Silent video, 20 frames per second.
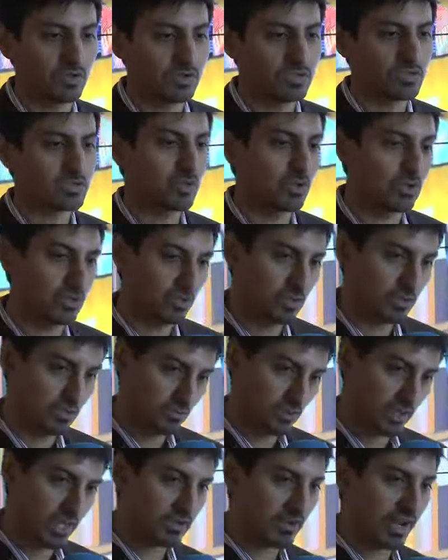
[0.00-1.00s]
So
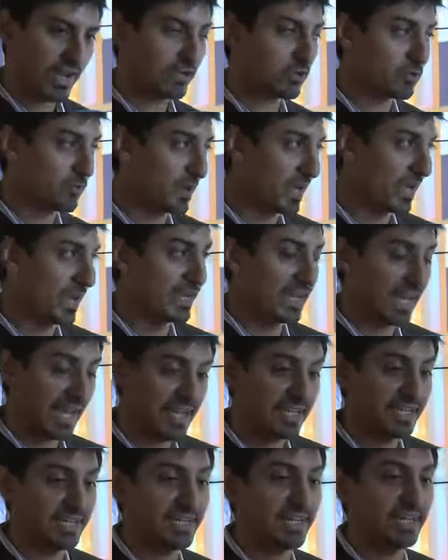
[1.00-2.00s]
we are trying to bring in
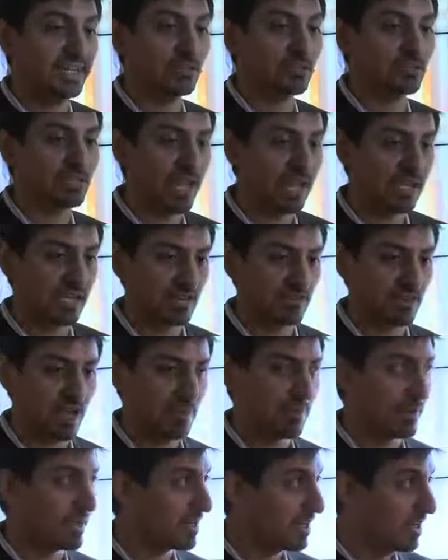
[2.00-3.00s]
LED into that
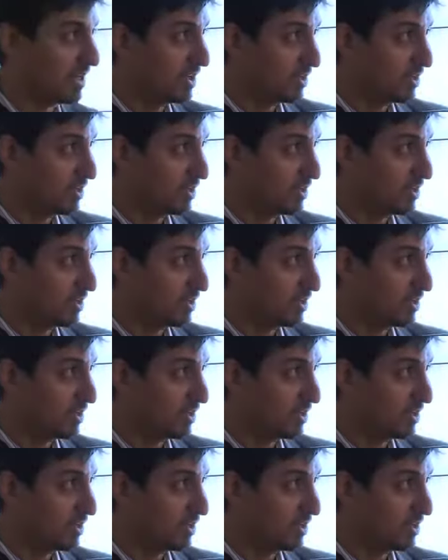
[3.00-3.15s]
environment.